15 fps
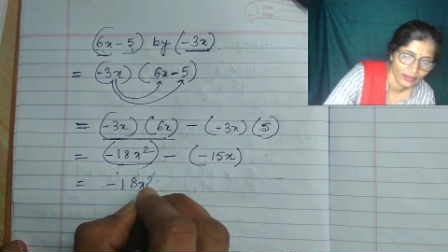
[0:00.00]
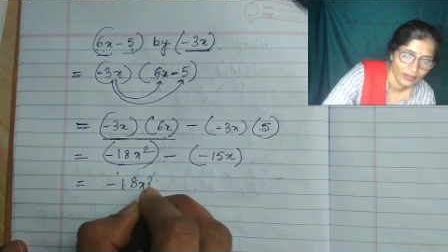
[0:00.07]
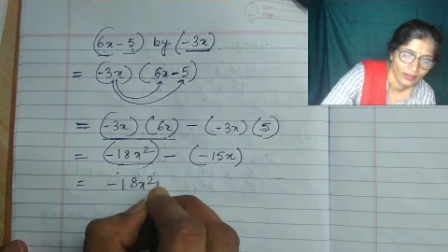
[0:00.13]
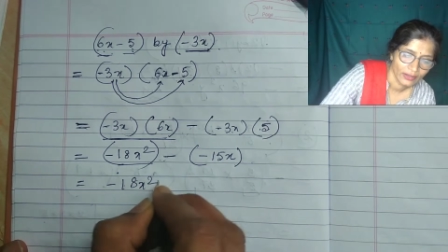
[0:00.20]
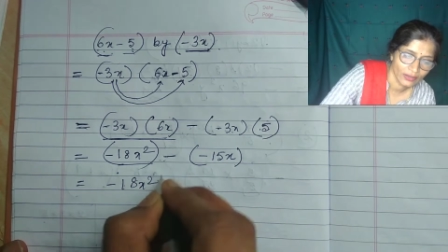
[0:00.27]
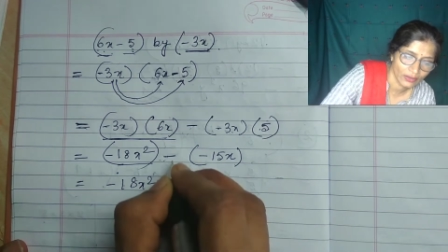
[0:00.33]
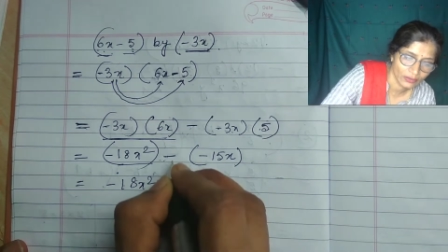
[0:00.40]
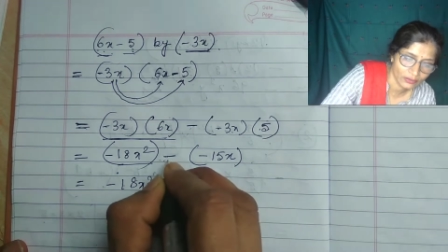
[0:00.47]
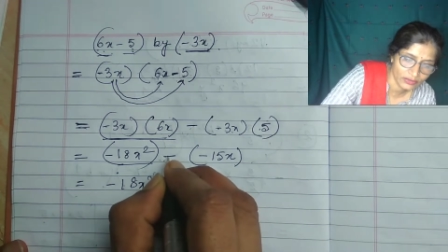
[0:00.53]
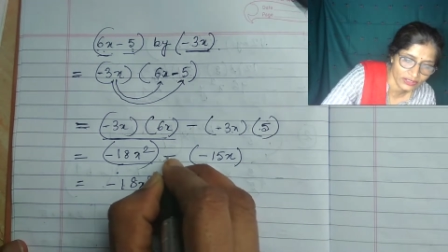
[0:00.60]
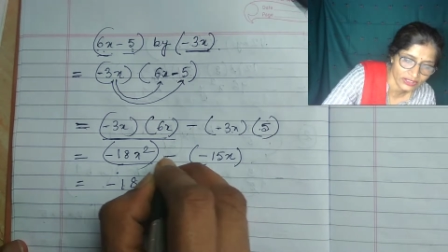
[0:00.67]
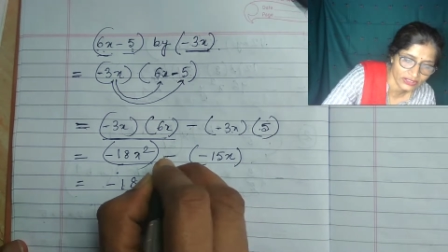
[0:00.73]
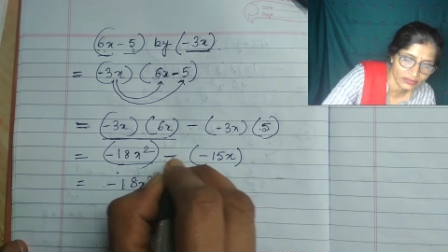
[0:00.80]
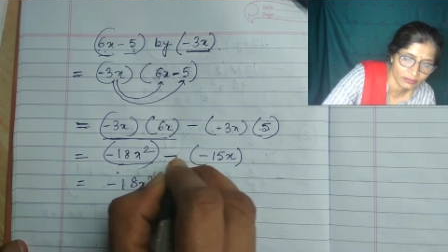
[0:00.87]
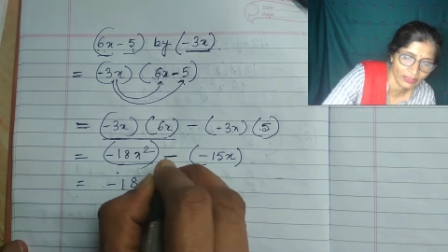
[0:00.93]
Now
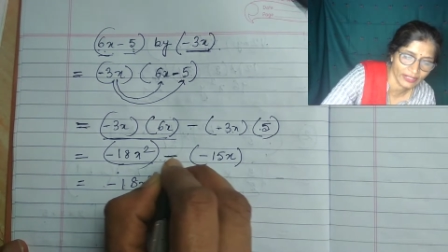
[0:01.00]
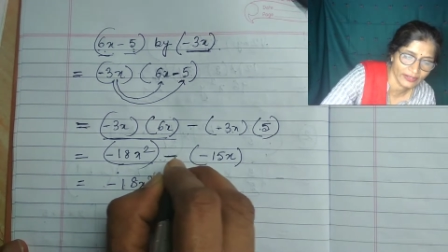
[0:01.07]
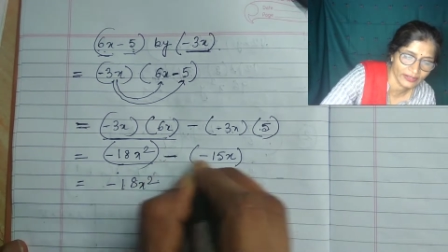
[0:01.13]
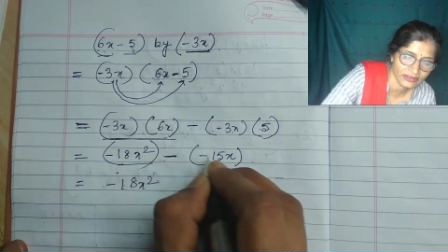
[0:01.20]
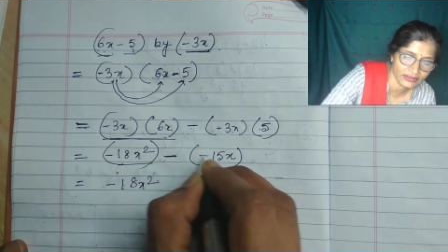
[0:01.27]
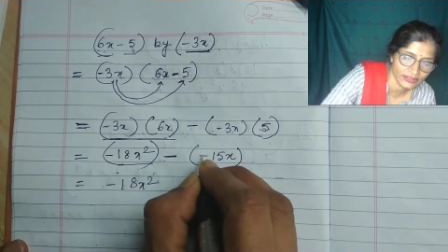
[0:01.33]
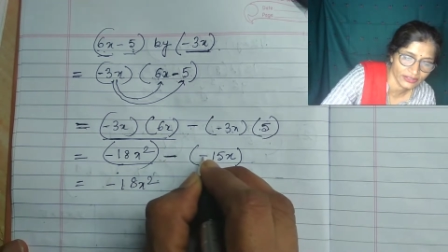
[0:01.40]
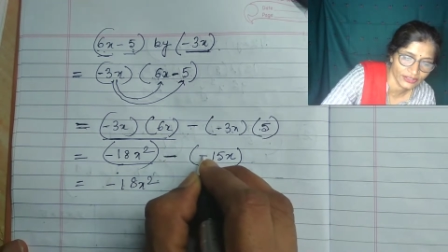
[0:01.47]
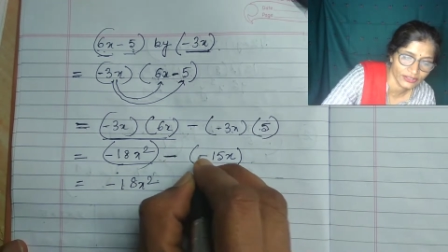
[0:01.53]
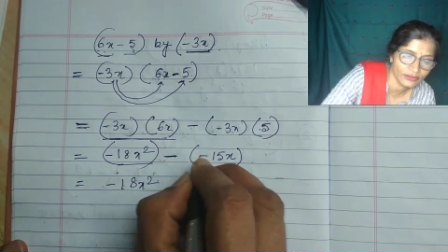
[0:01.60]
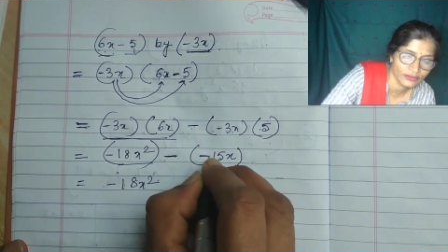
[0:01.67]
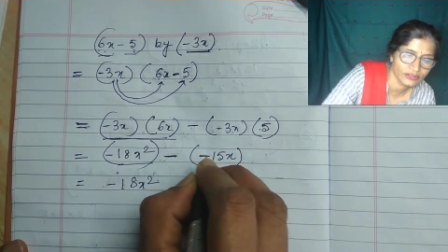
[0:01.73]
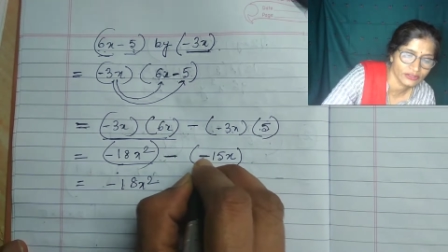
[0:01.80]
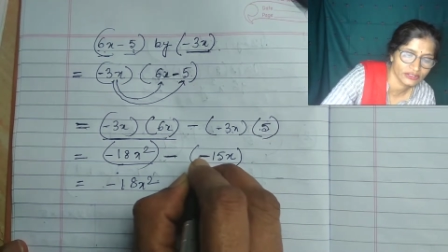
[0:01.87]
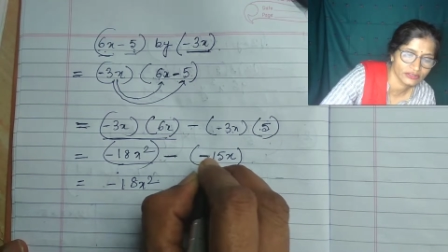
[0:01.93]
this minus into
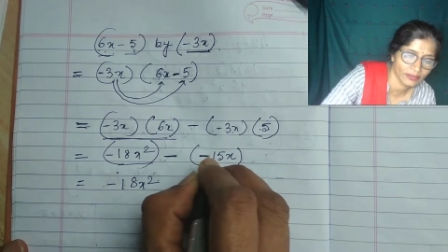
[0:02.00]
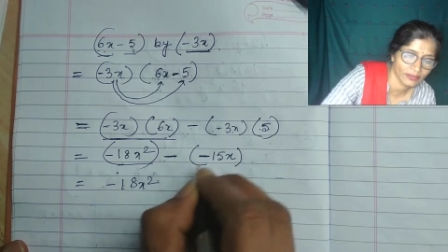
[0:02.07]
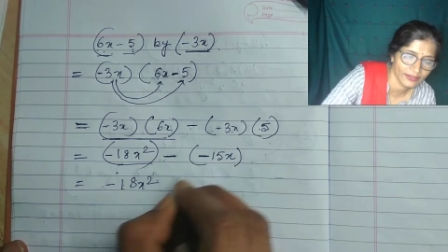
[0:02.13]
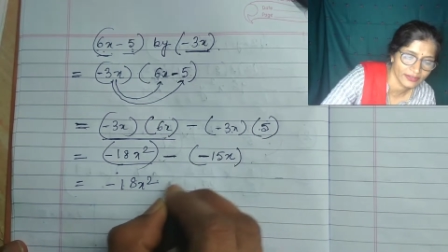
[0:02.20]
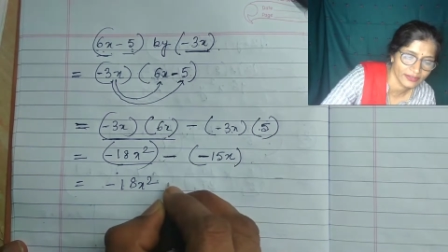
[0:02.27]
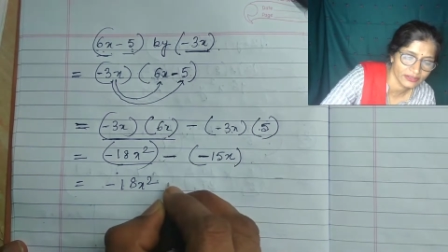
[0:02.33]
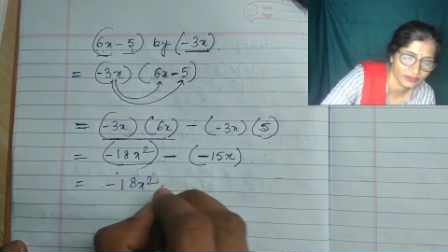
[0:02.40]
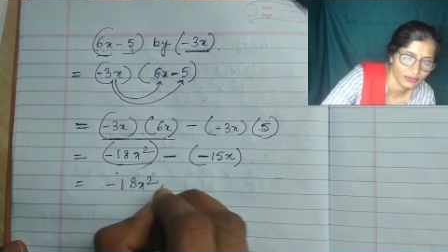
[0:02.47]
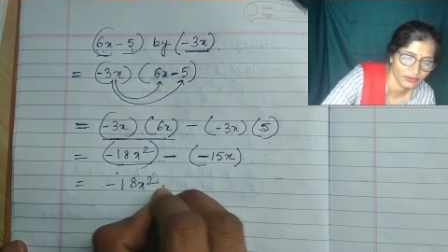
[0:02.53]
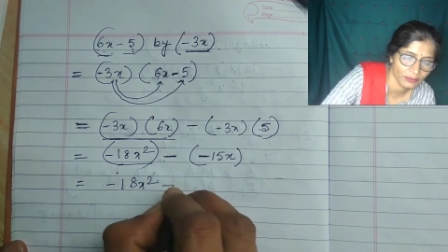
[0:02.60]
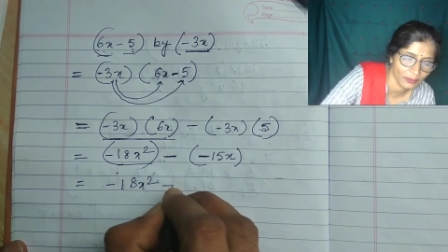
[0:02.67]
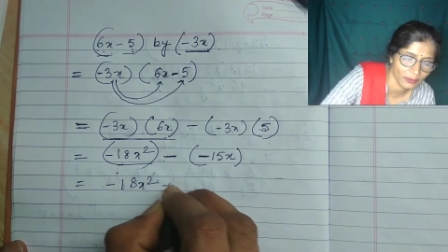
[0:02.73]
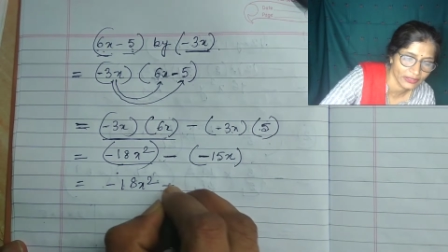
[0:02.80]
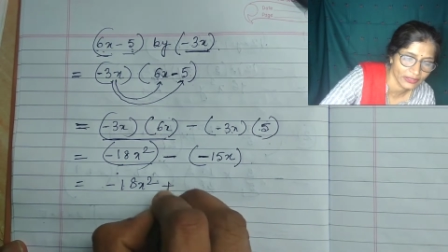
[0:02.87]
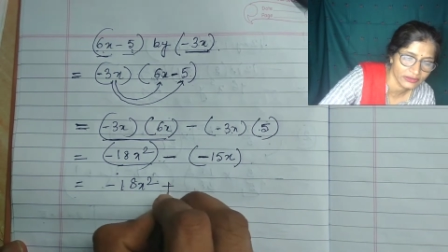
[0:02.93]
this minus will
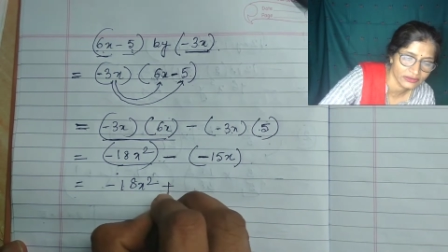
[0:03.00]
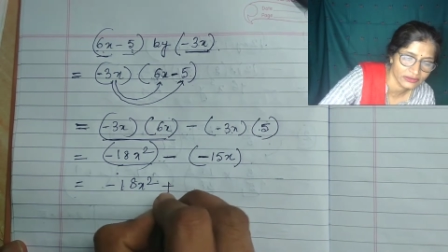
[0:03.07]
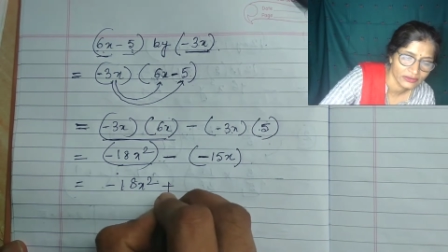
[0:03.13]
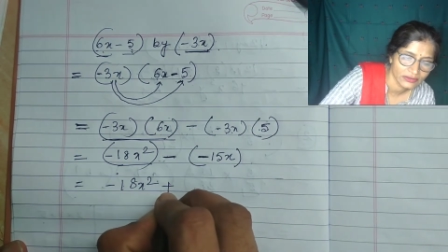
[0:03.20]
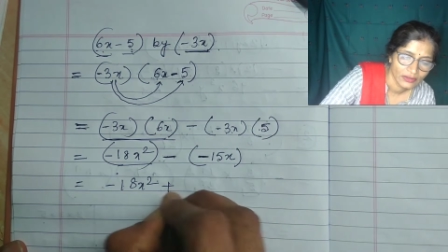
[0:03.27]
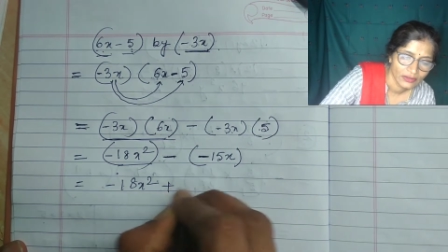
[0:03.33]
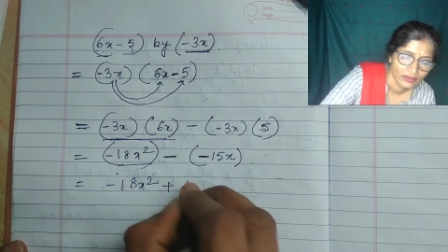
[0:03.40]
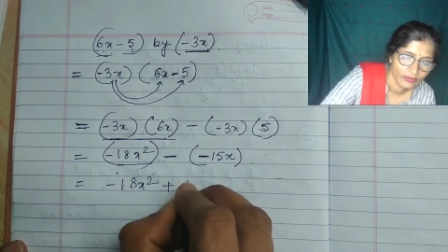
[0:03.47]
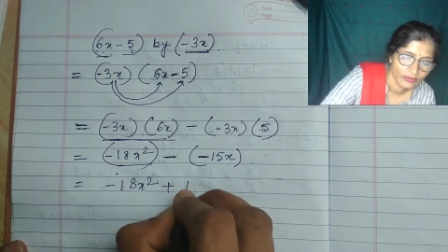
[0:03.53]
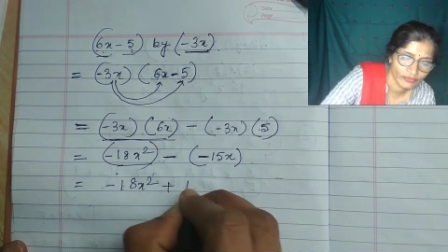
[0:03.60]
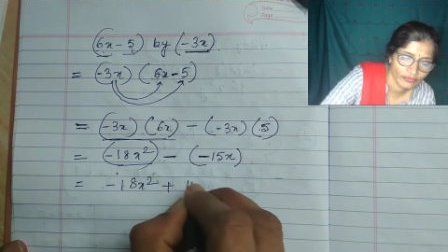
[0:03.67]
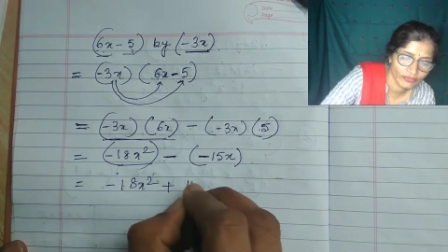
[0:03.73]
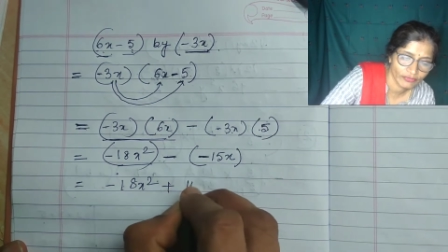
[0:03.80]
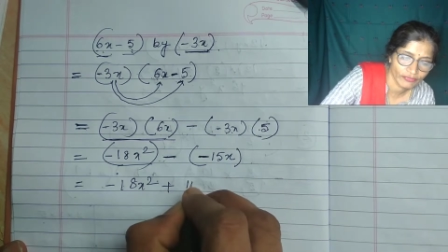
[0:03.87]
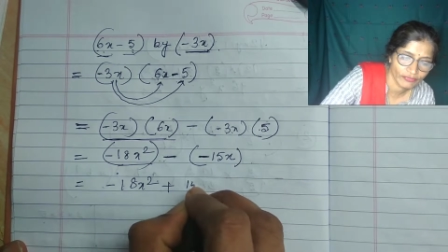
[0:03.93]
plus
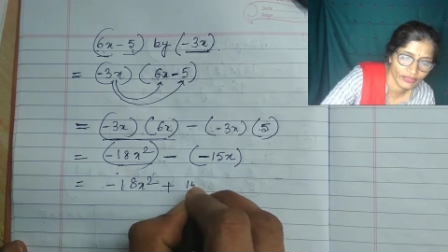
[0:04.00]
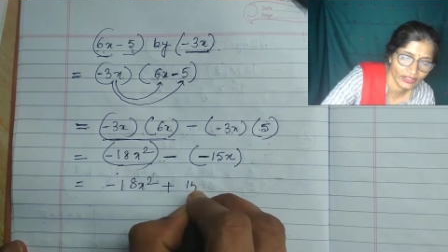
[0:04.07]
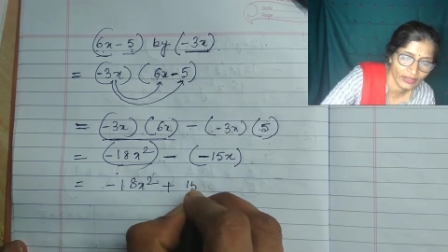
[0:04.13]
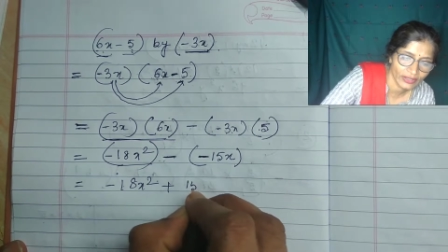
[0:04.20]
15x.